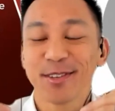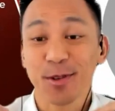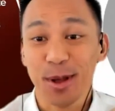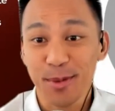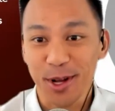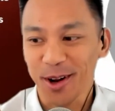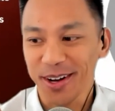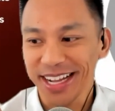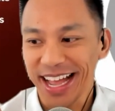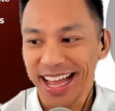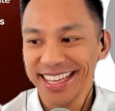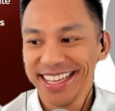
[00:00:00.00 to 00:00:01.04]
So I'm a car
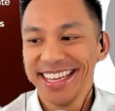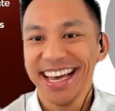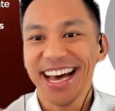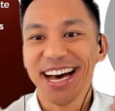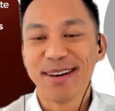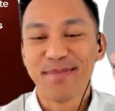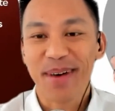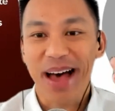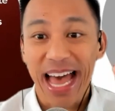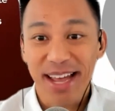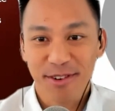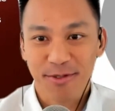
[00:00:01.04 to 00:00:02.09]
guy. I
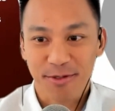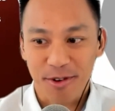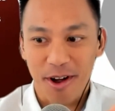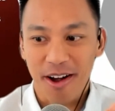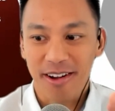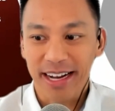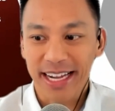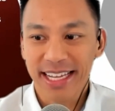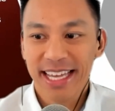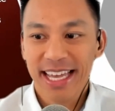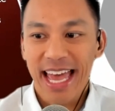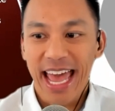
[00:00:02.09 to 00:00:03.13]
have a Ferrari,
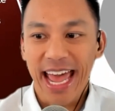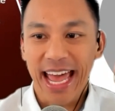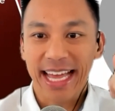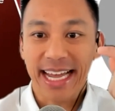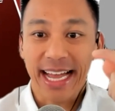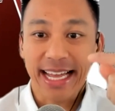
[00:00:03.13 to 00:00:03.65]
and